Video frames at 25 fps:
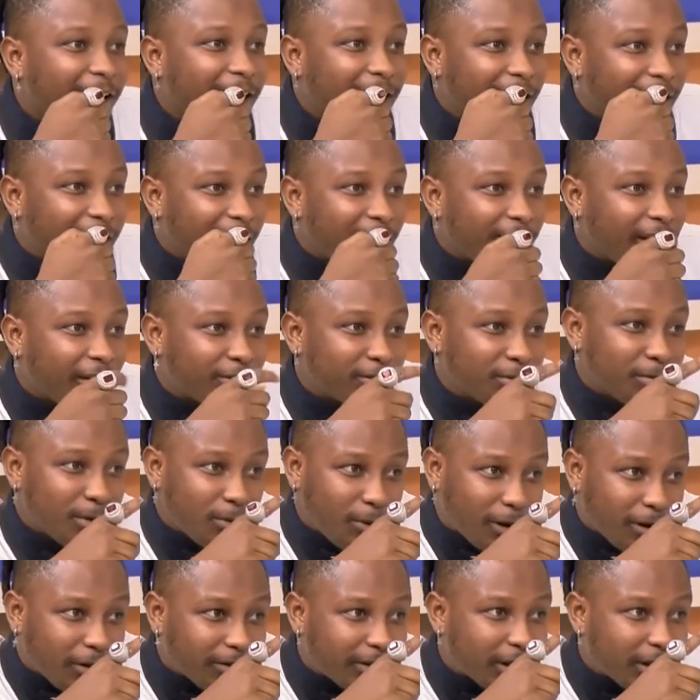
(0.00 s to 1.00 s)
You have to be
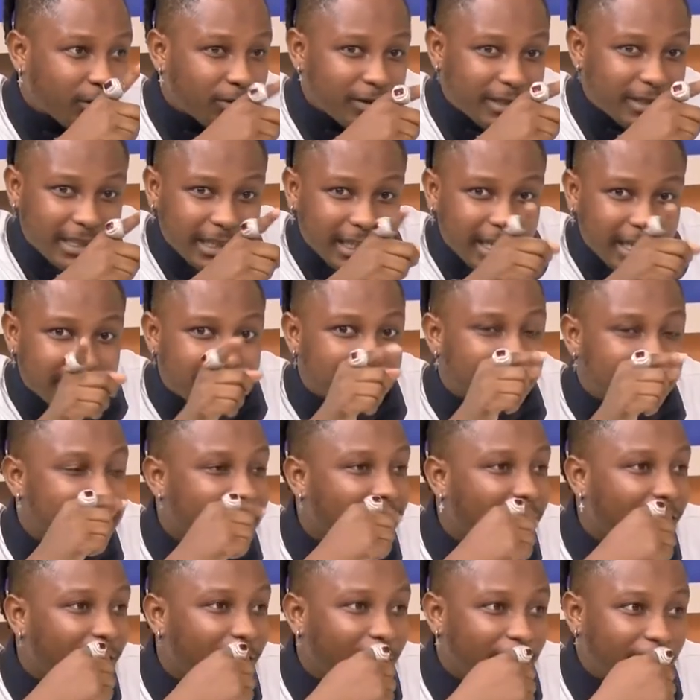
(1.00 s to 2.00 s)
one of the good singers in
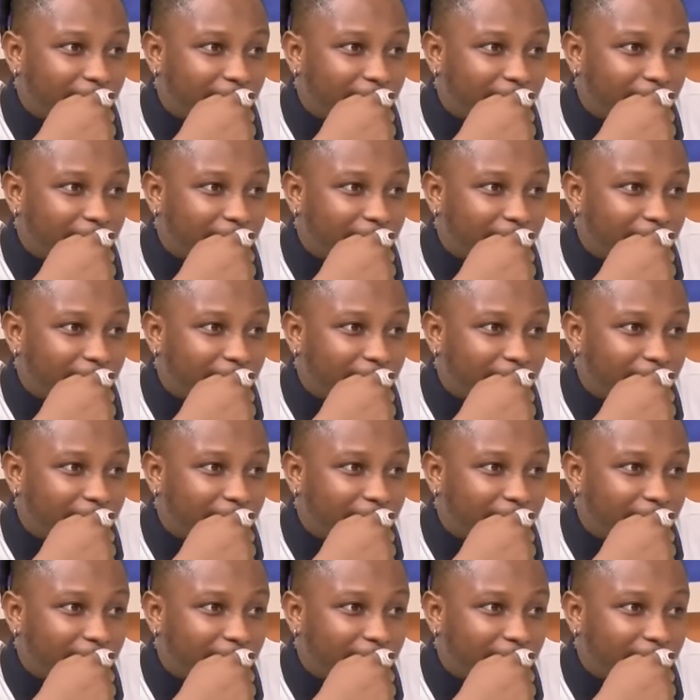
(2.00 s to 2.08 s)
town.